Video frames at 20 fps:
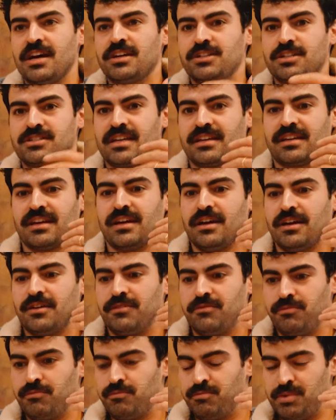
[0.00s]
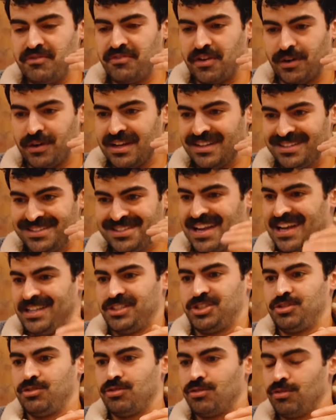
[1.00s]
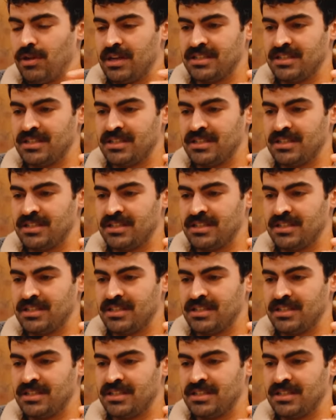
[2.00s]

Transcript: Just like be very intentional